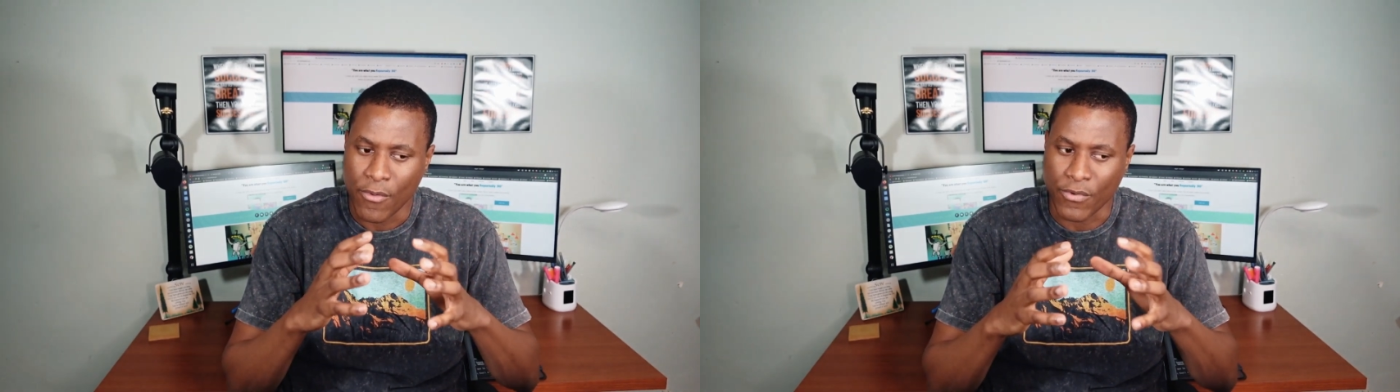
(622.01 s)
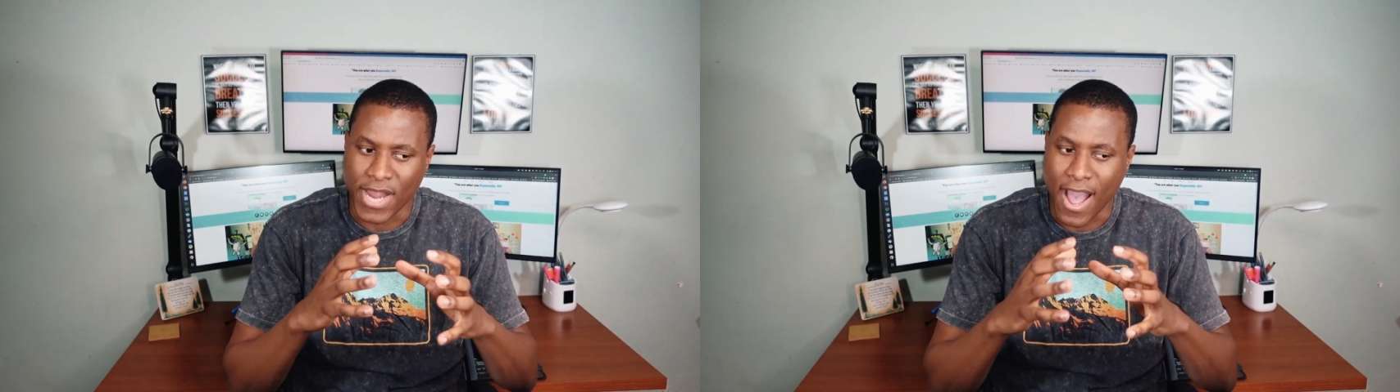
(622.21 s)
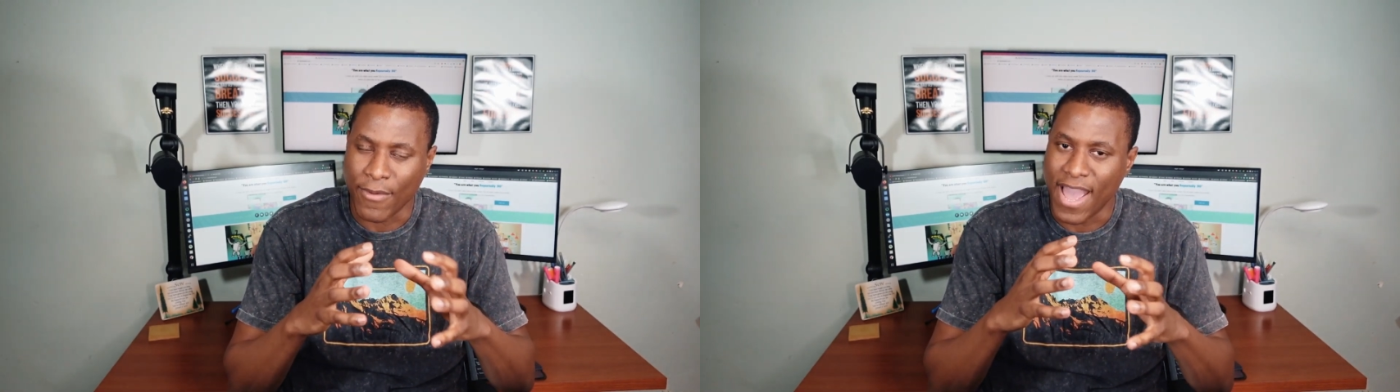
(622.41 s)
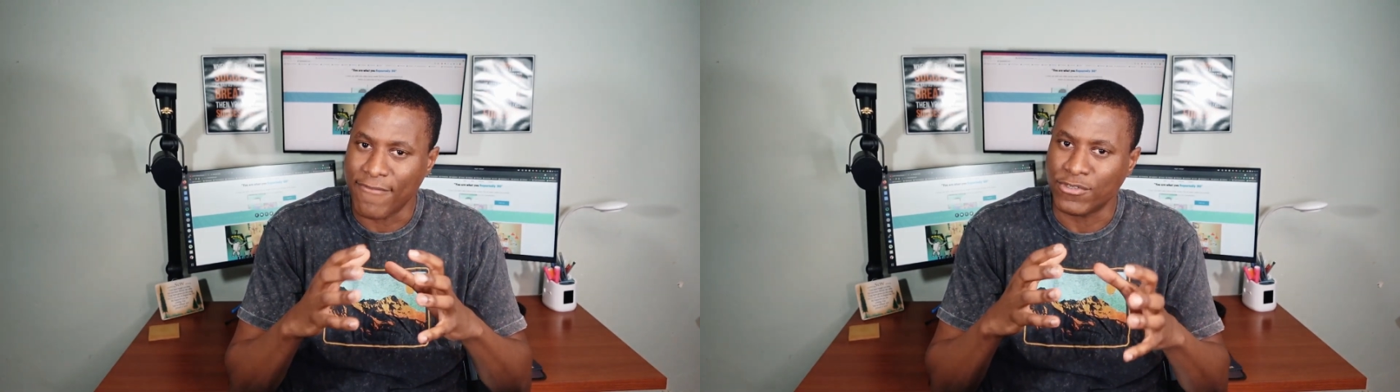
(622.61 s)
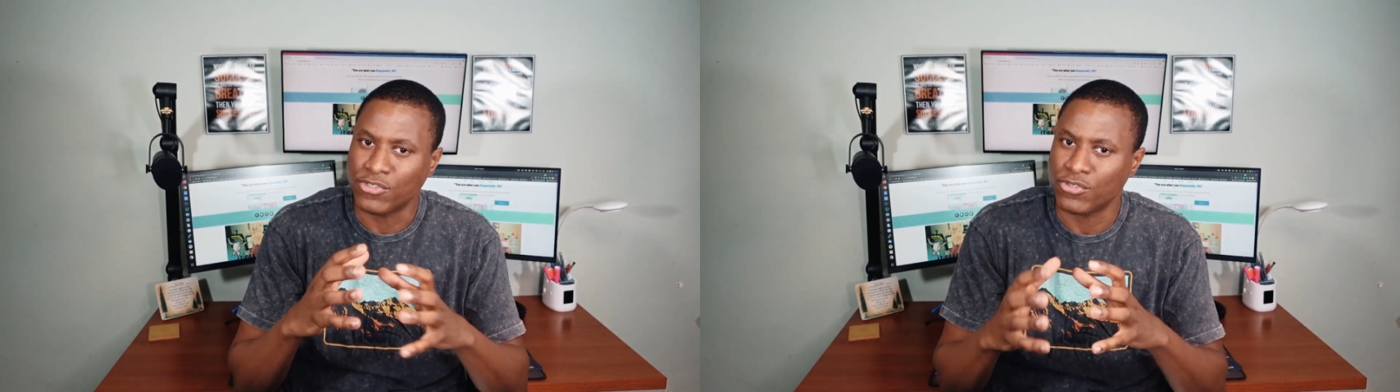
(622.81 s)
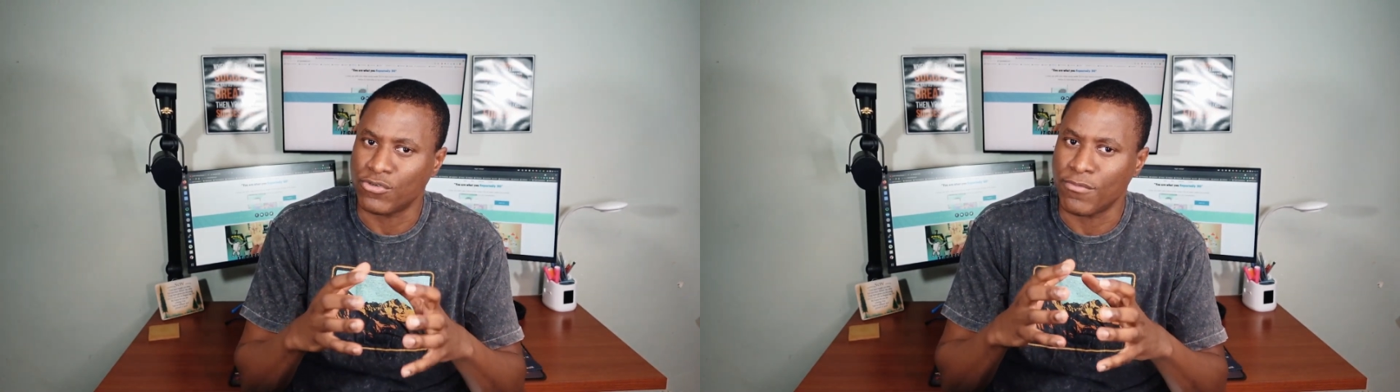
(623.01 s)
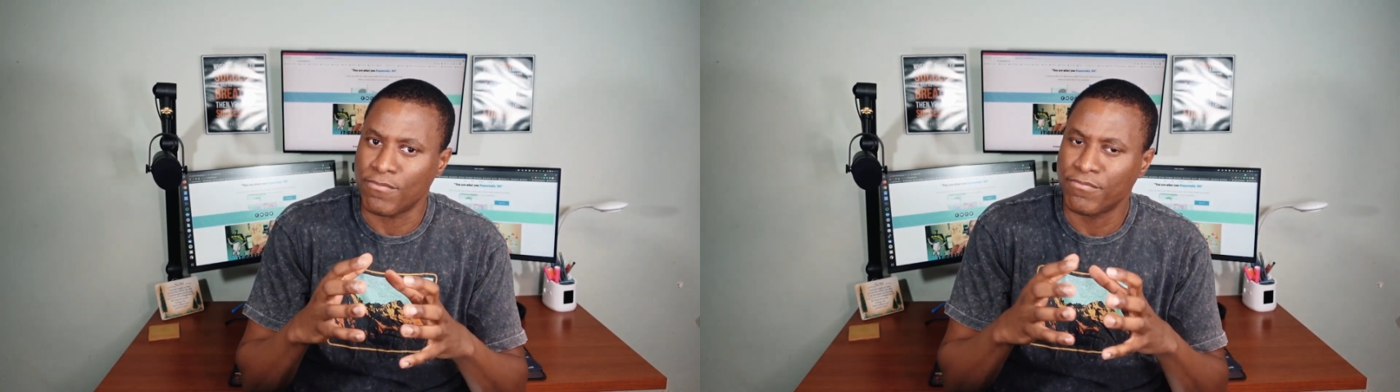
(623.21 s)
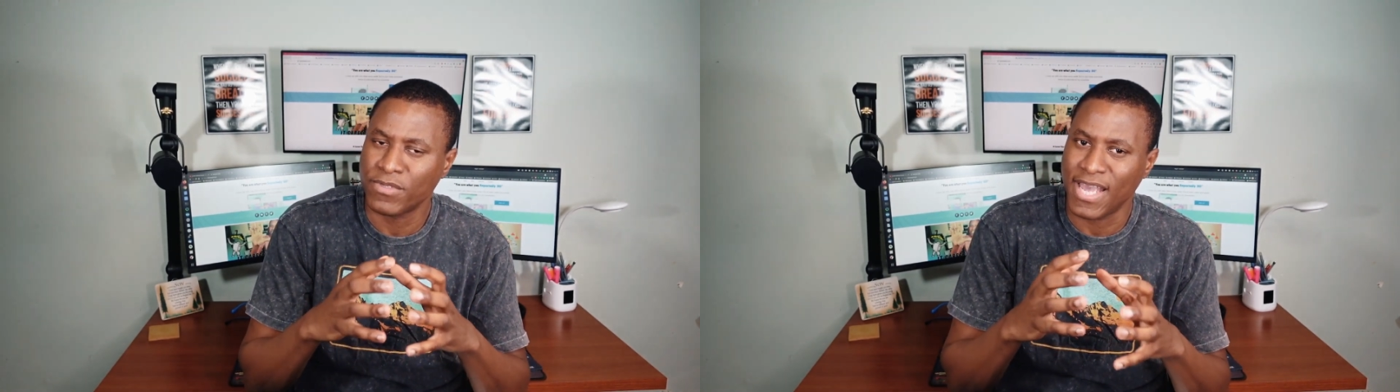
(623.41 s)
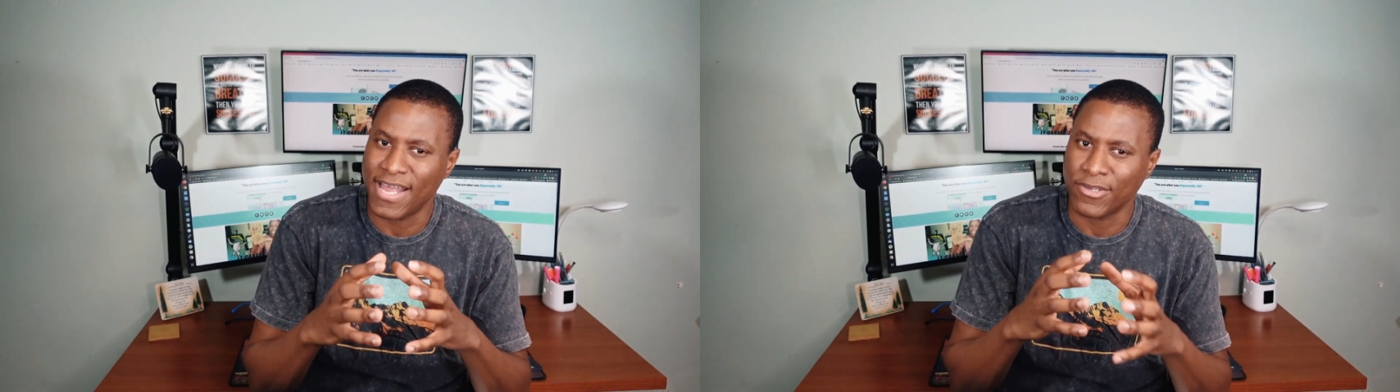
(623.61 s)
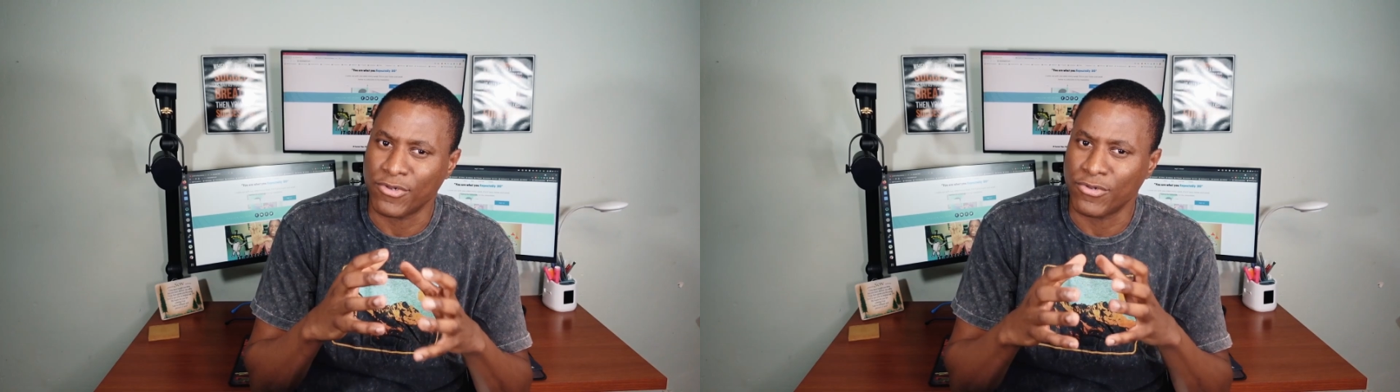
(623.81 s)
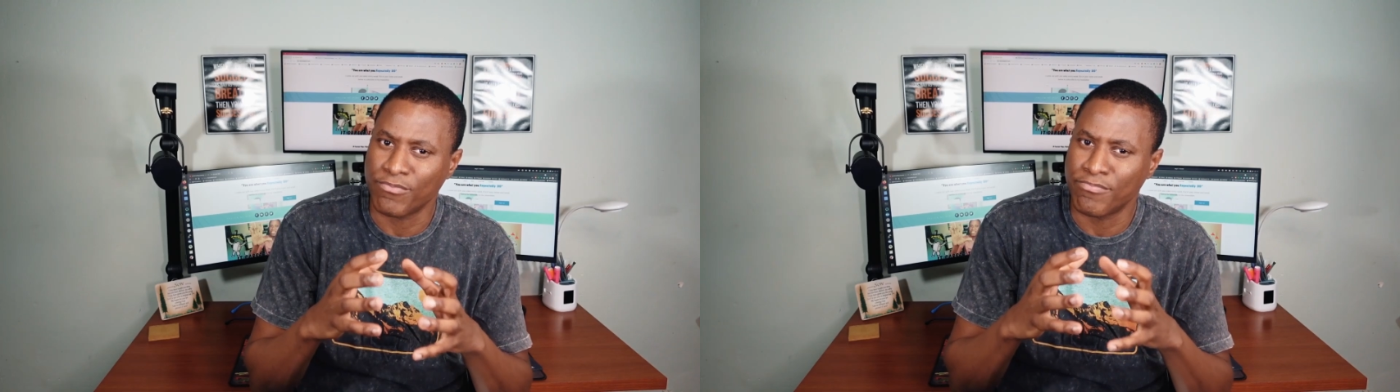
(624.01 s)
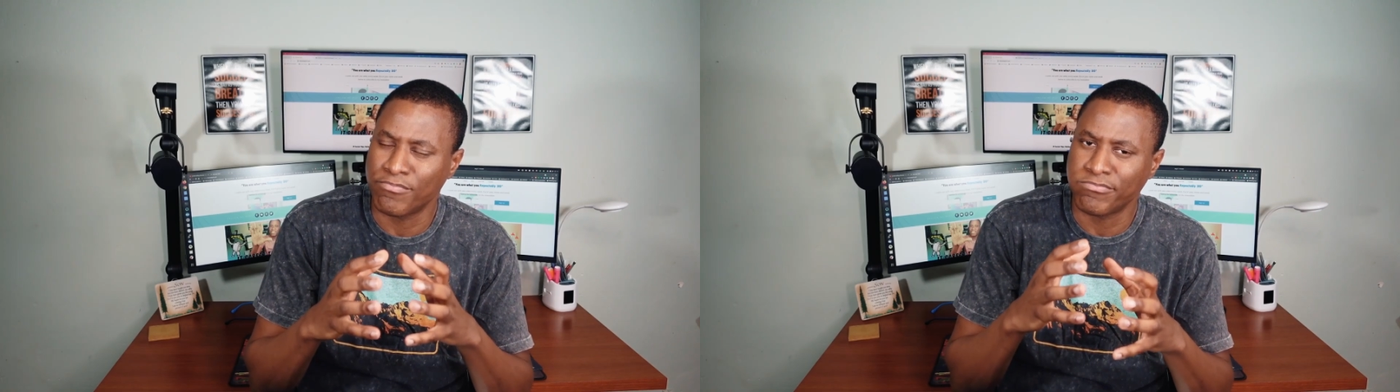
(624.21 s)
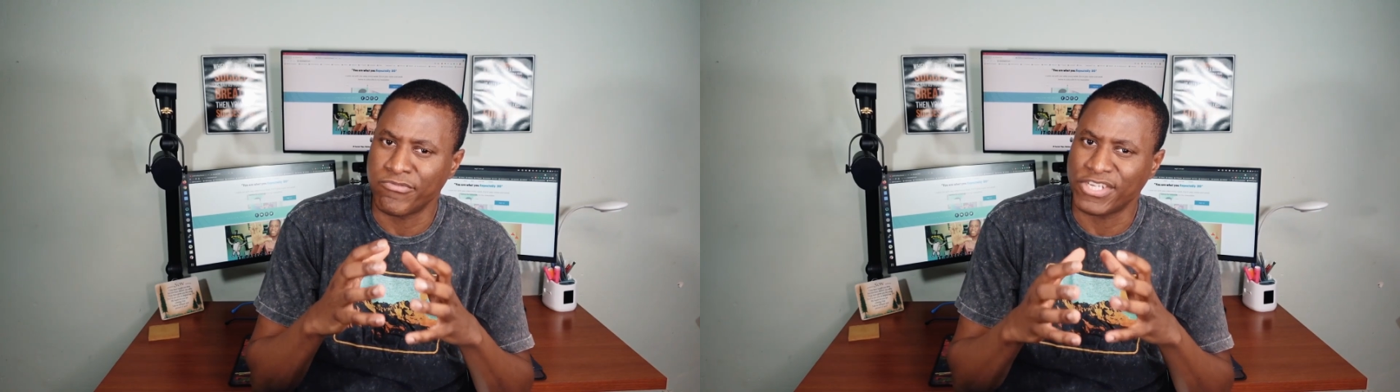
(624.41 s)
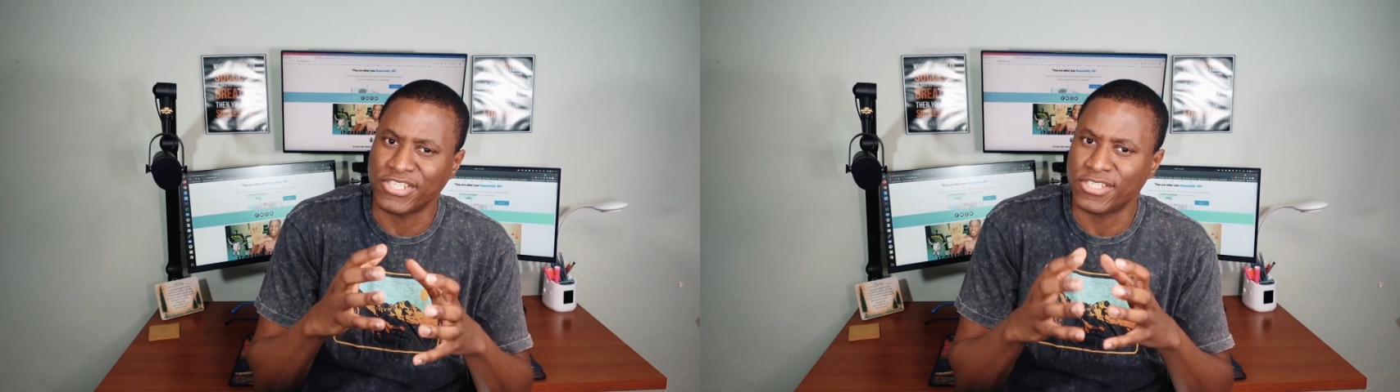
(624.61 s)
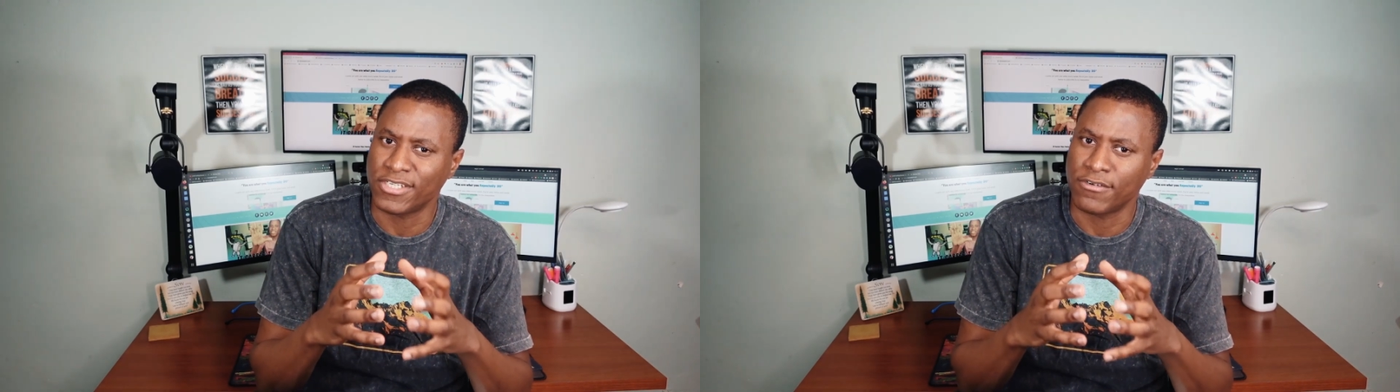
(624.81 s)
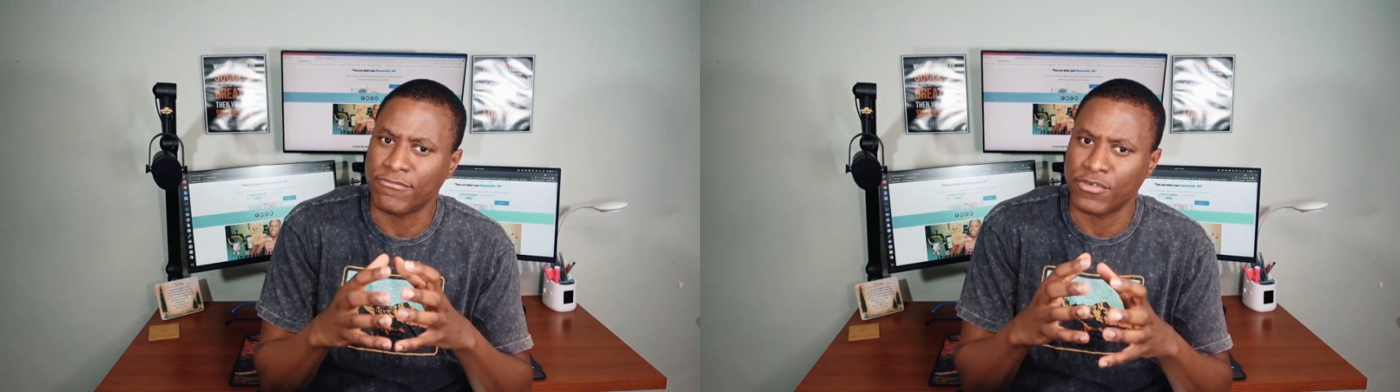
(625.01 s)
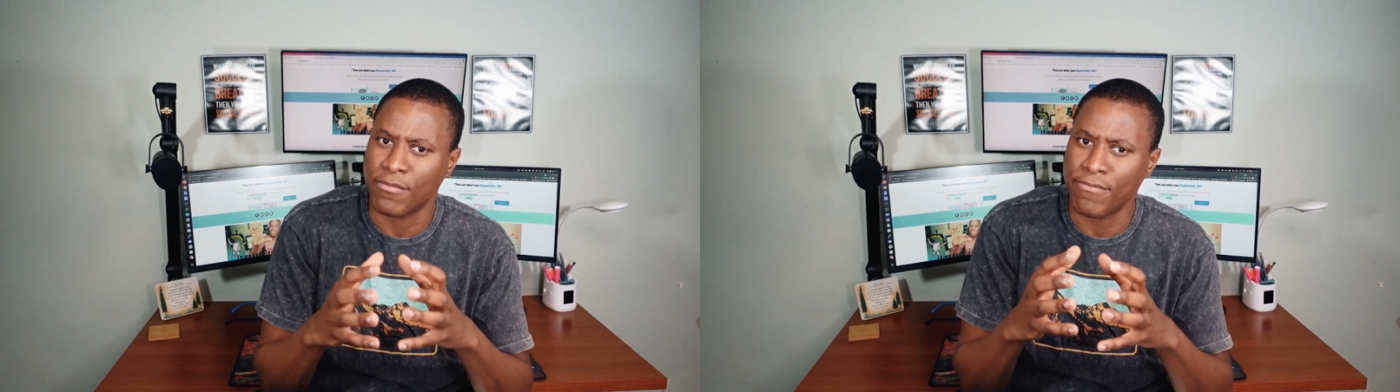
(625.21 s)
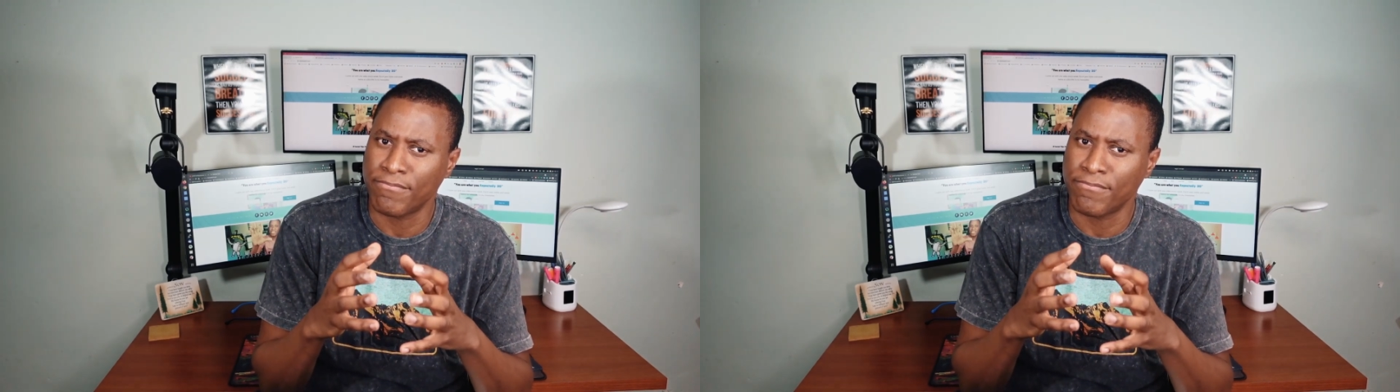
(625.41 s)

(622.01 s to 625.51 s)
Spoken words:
without having to kind of register for the,